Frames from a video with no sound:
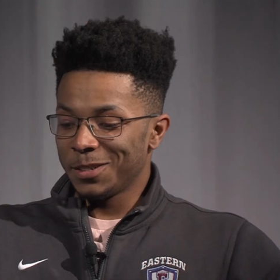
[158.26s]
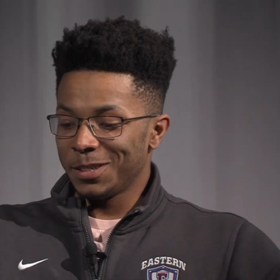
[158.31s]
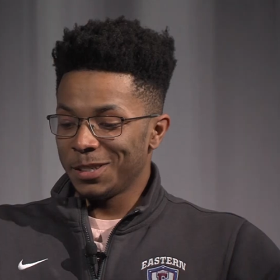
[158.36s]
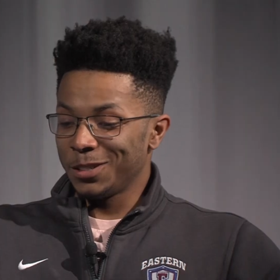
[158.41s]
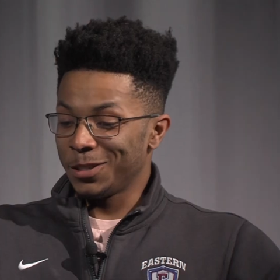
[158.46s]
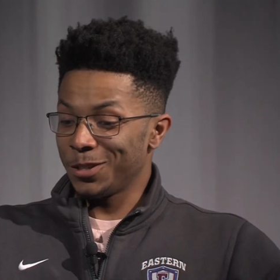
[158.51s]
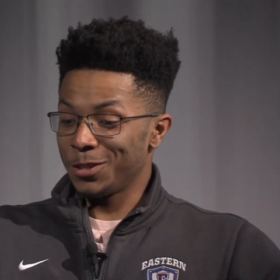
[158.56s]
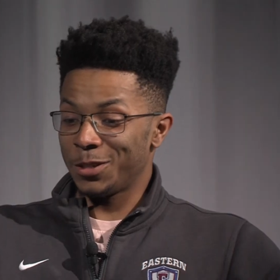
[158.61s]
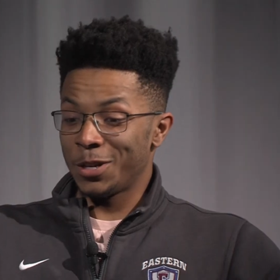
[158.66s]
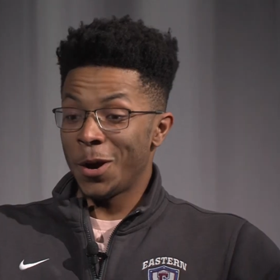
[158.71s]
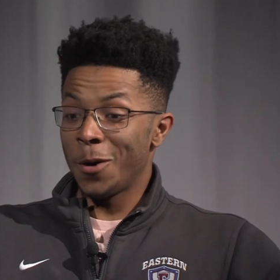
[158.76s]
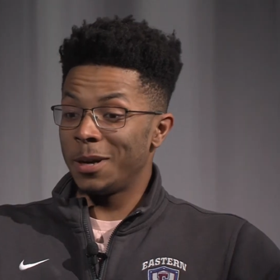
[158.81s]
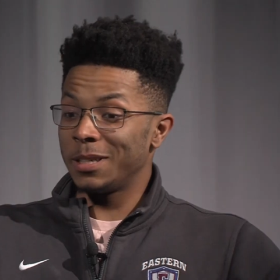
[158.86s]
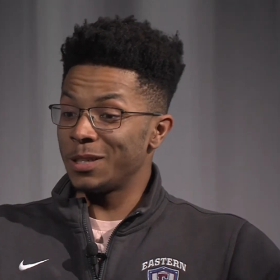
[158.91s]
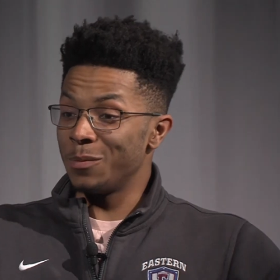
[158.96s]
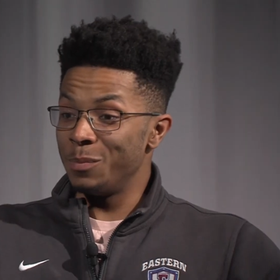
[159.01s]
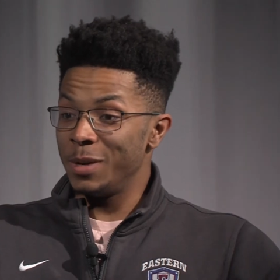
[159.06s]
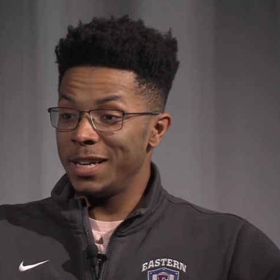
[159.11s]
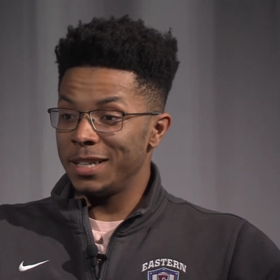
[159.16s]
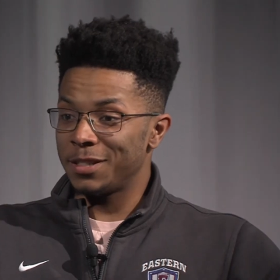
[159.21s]
Just going to
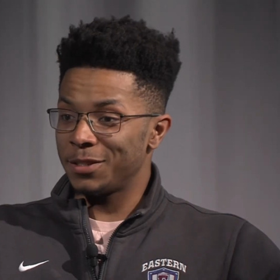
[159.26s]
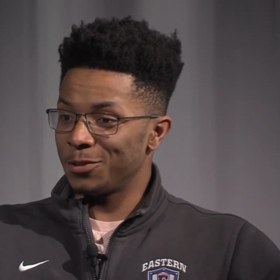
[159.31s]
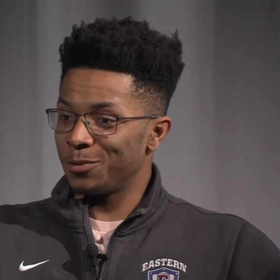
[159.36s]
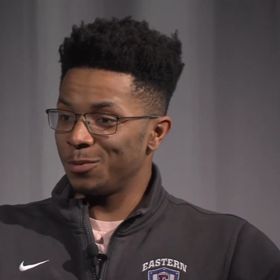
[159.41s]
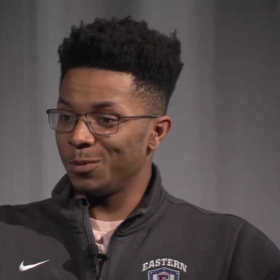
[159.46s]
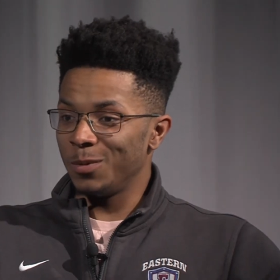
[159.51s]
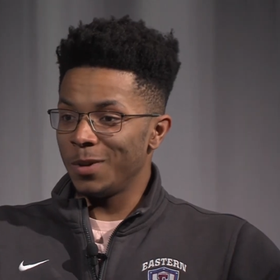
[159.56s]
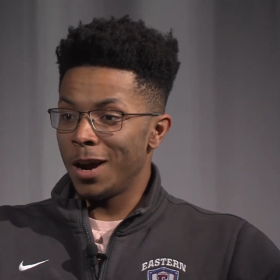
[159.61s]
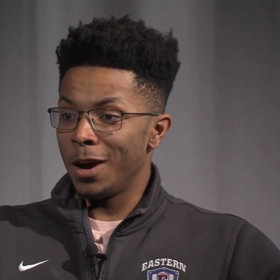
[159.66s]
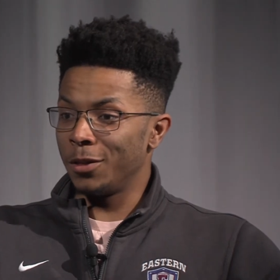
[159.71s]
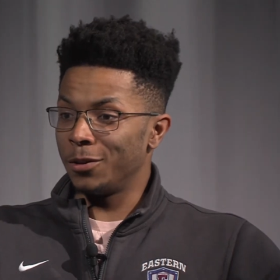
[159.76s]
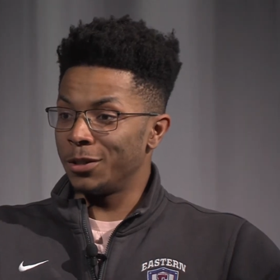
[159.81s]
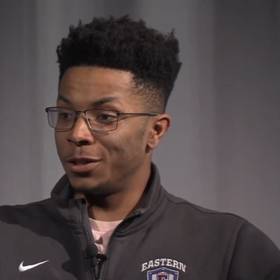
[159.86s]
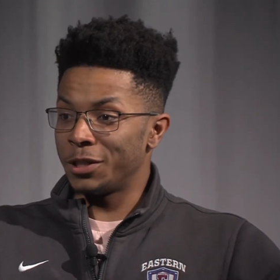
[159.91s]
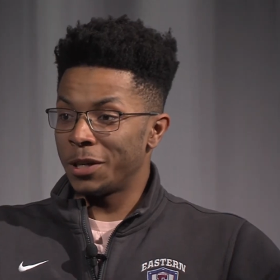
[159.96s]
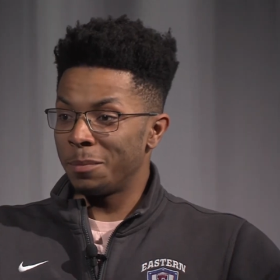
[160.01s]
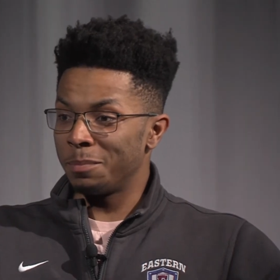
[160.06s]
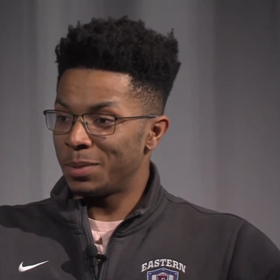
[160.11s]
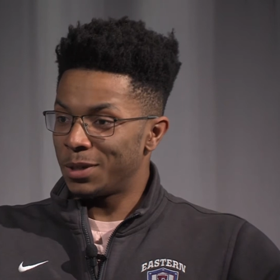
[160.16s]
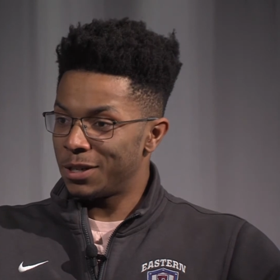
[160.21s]
meets, other
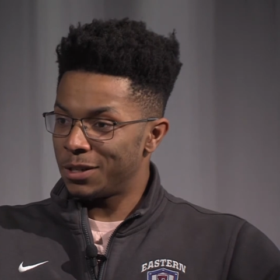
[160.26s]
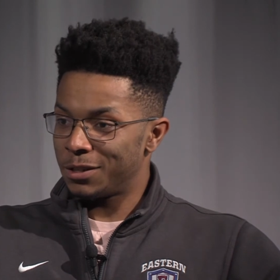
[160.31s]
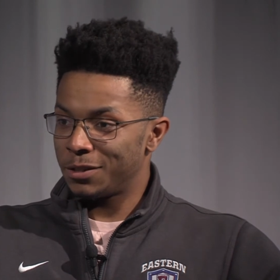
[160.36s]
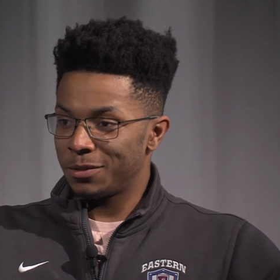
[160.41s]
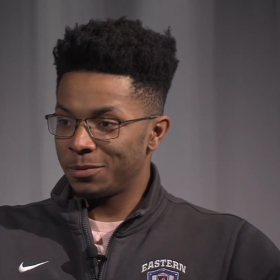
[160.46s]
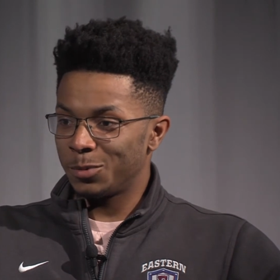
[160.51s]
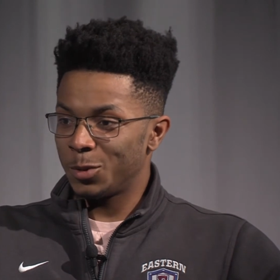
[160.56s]
jumpers,